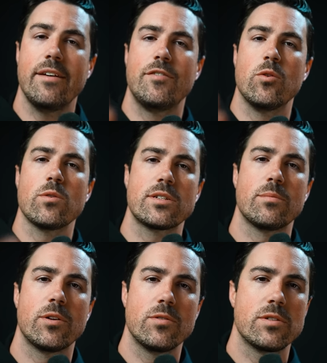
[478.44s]
if you're
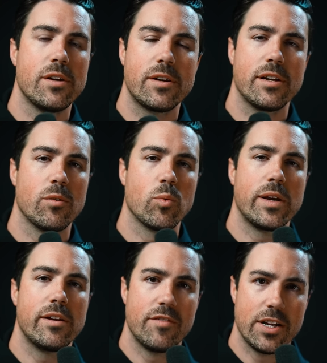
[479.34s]
someone who's looking to
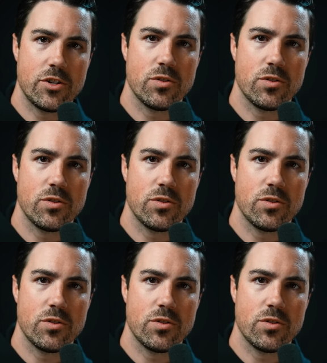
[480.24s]
reinvent